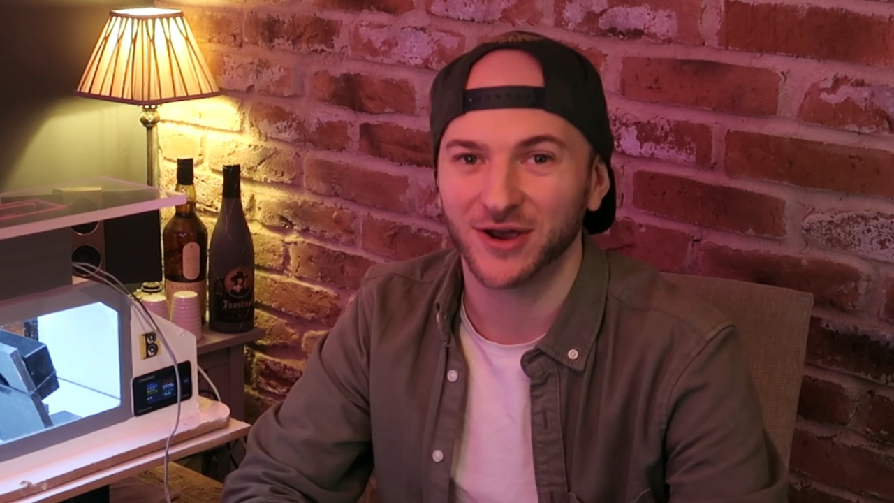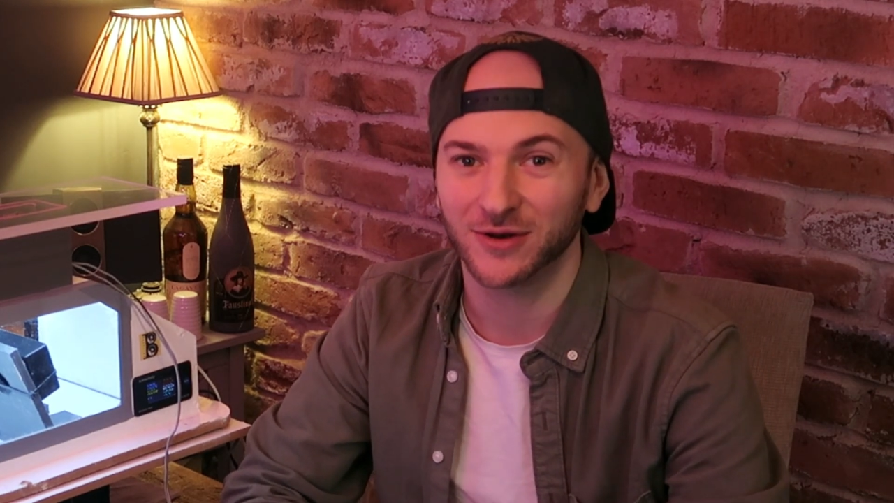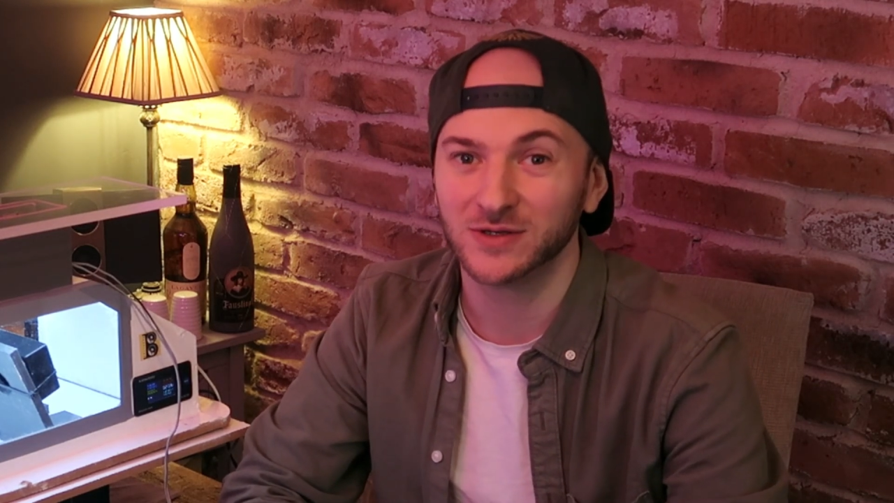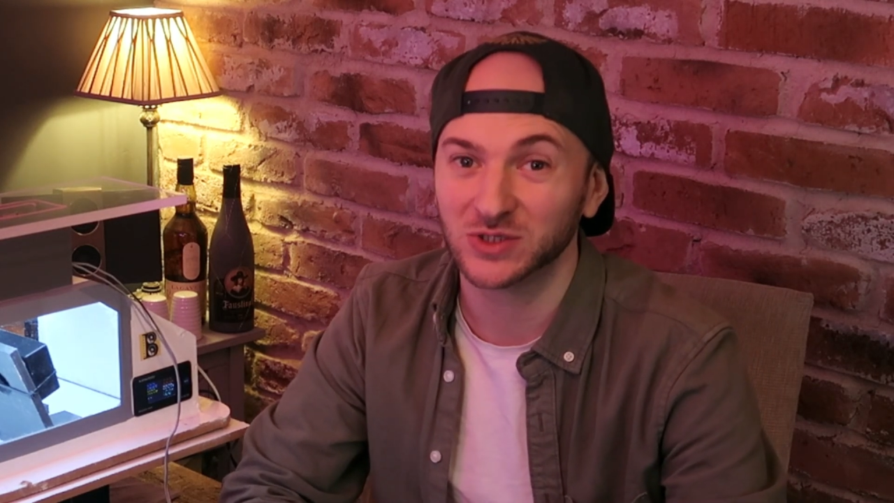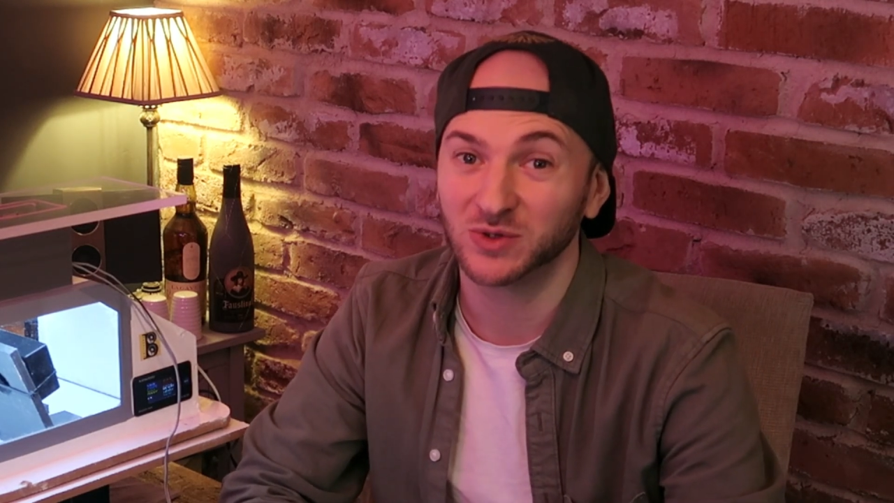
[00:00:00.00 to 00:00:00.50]

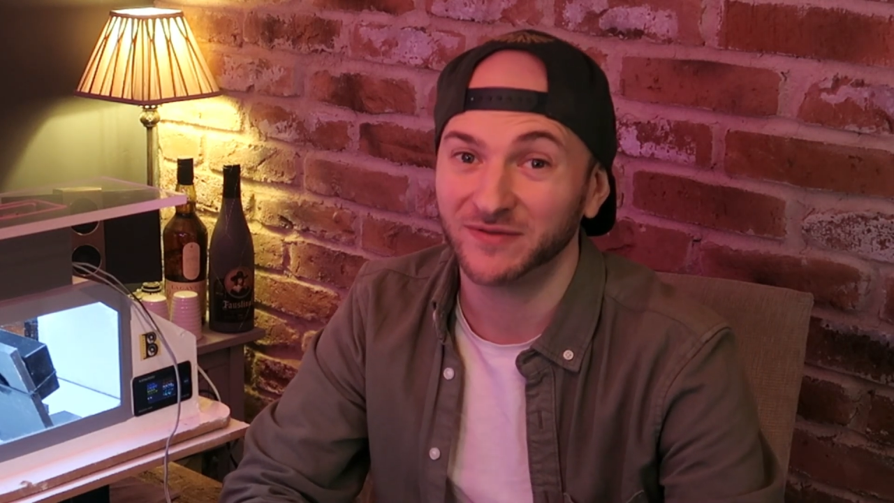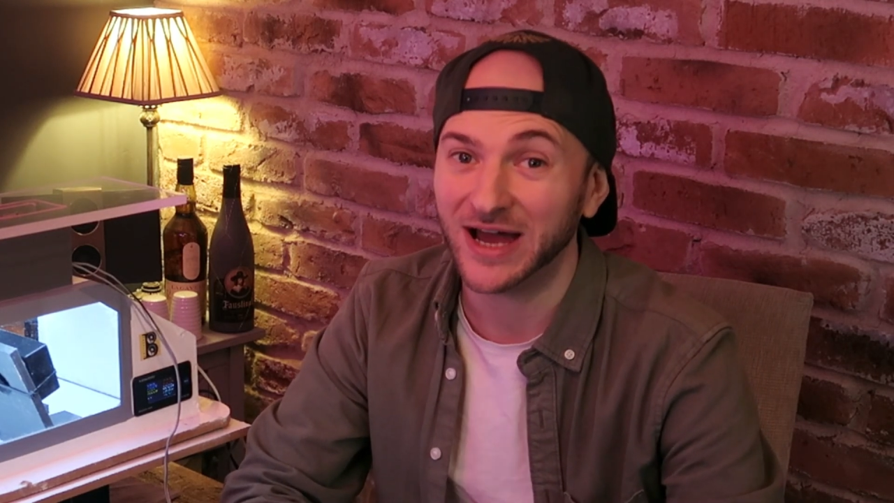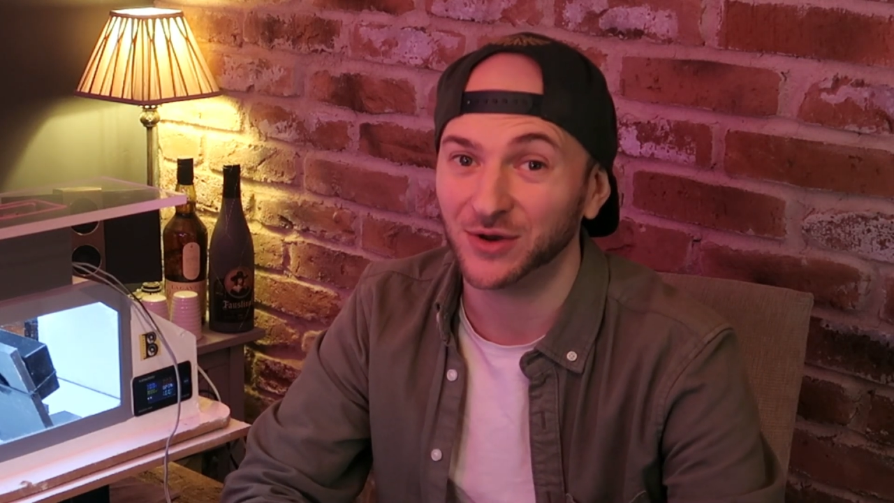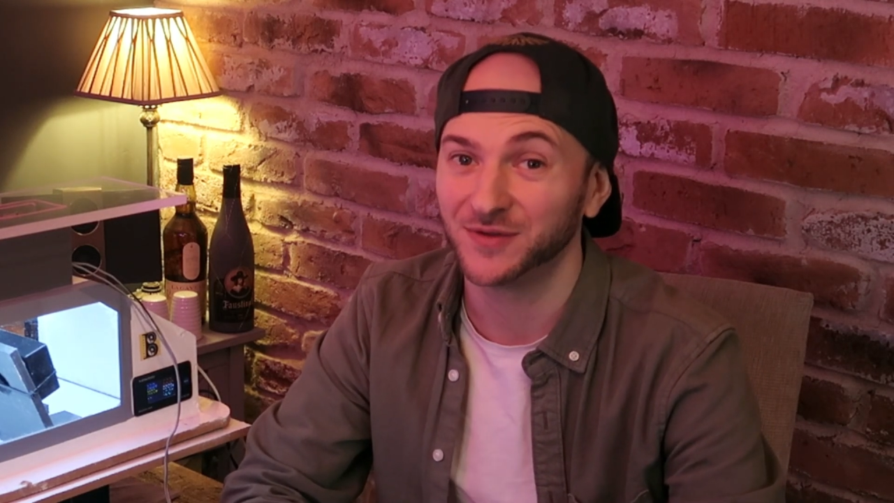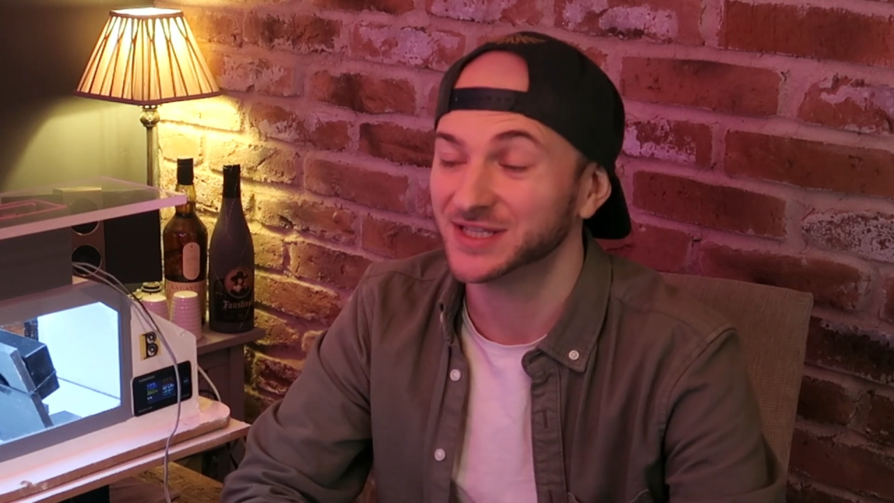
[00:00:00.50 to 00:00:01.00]
enclosures we've
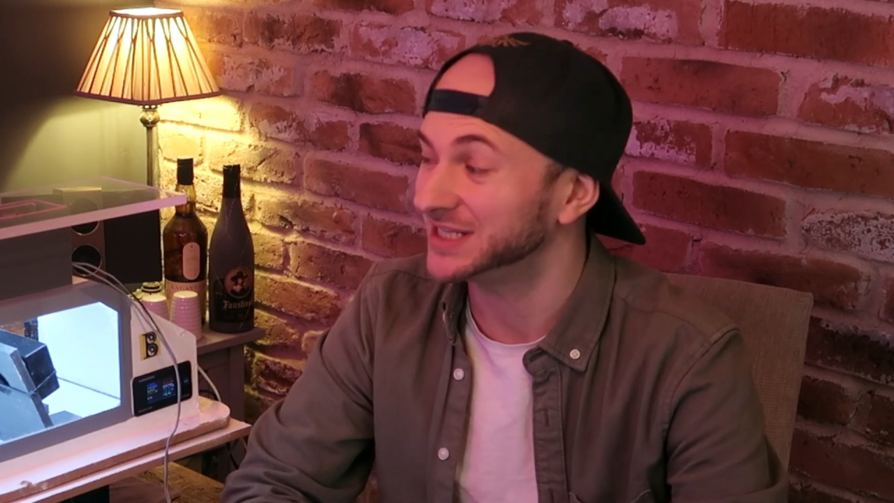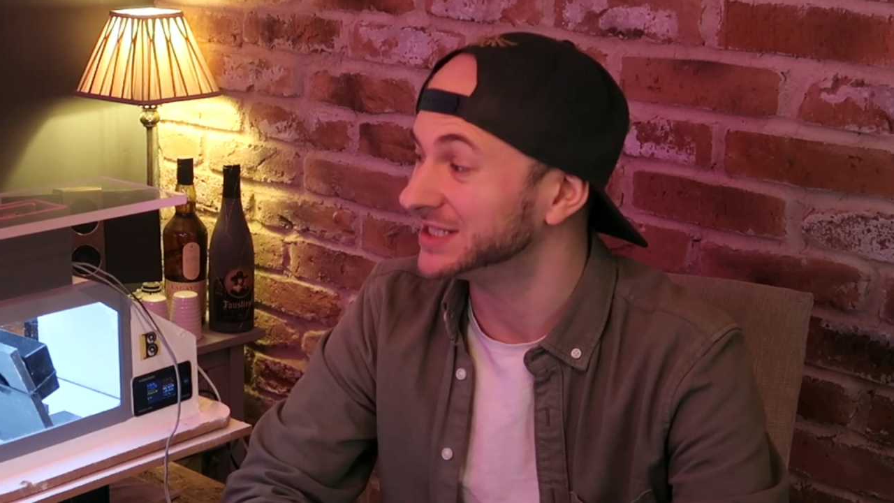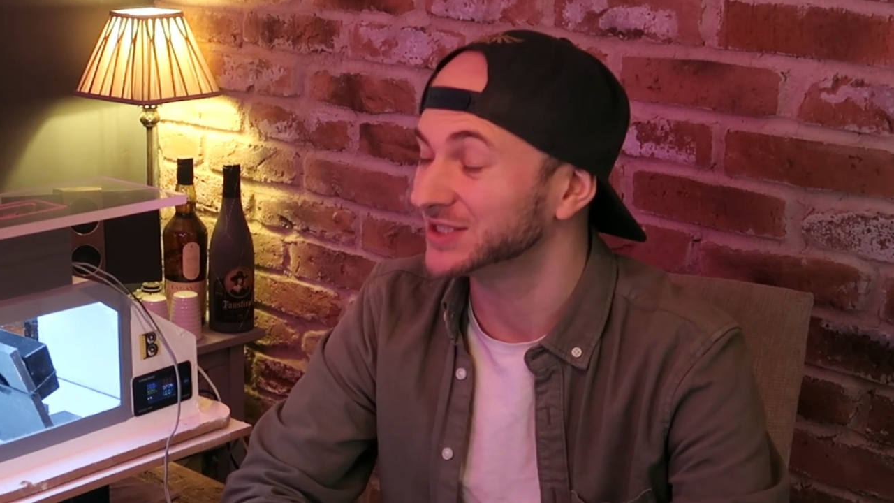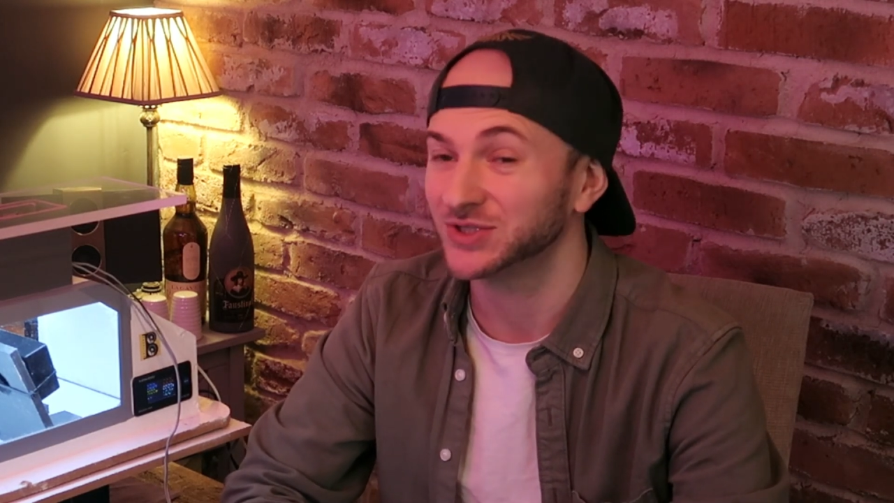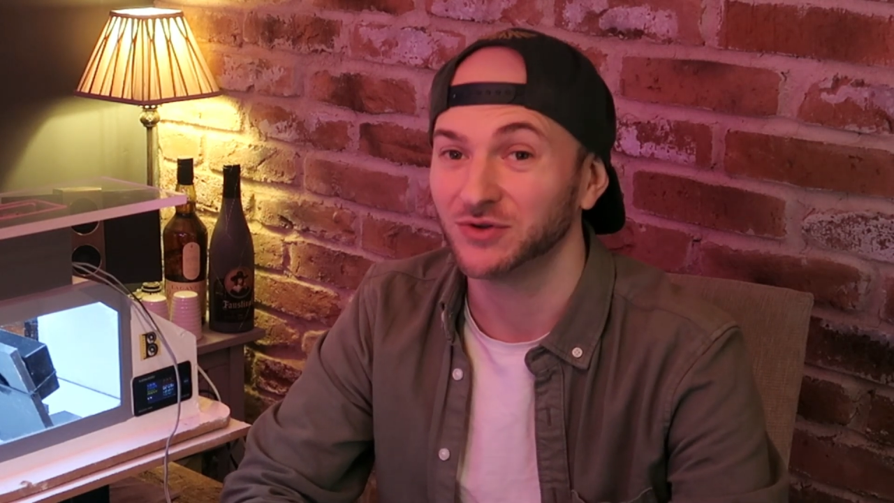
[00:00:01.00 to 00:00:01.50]
had on the
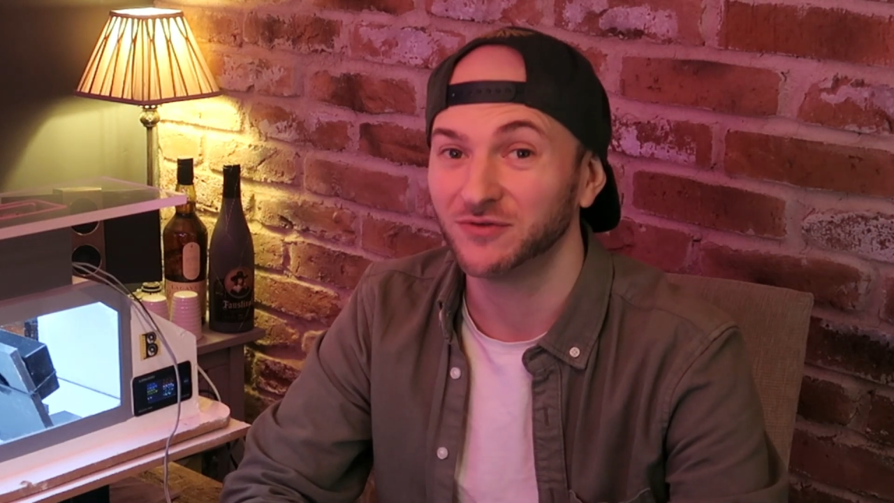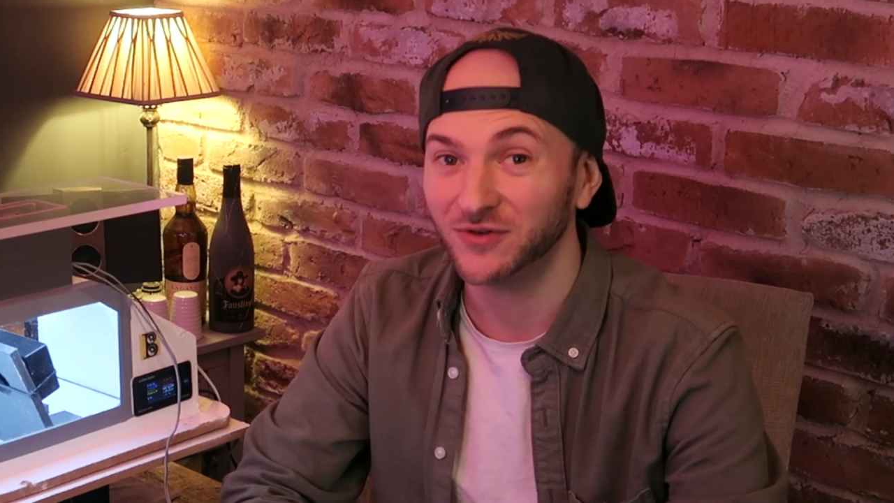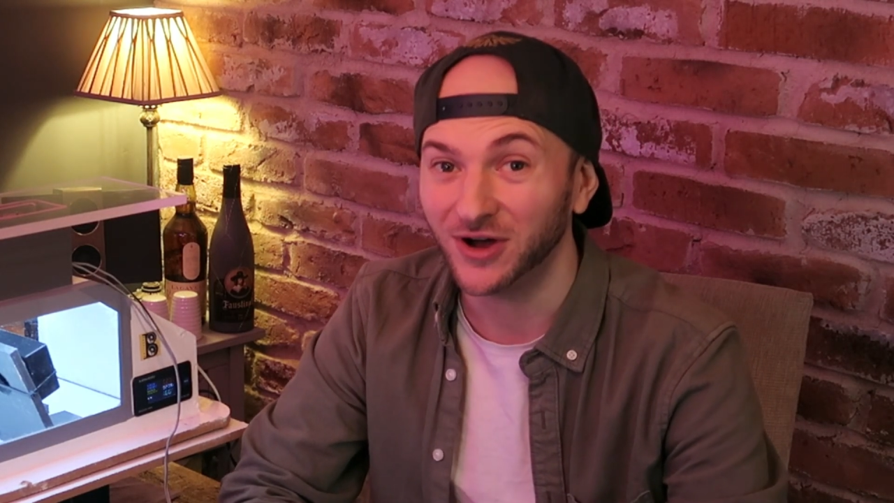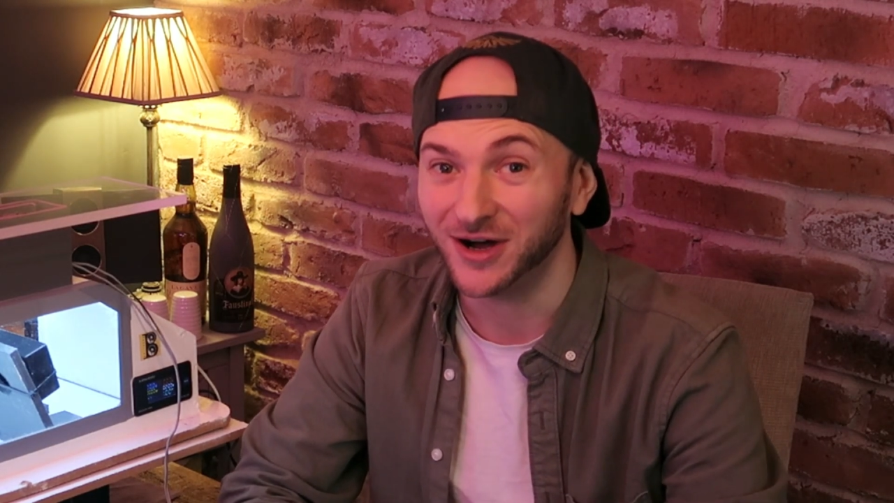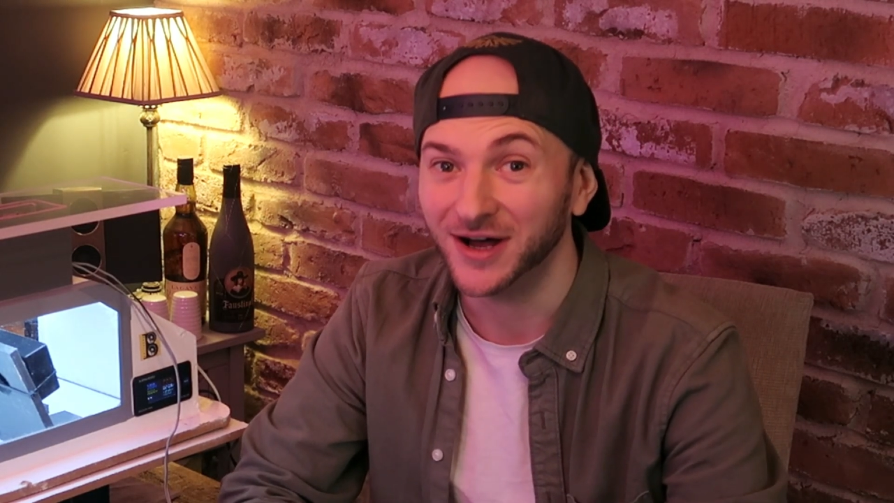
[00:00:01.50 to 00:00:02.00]
season so
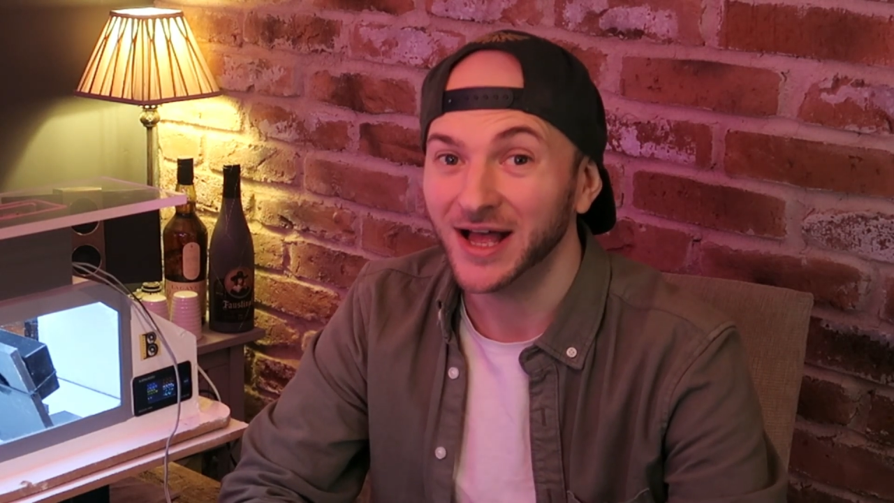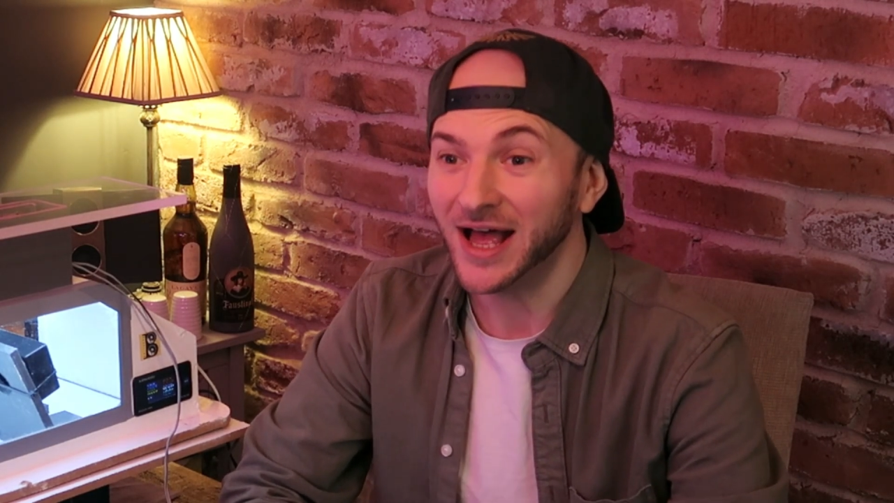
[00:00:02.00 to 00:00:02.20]
far.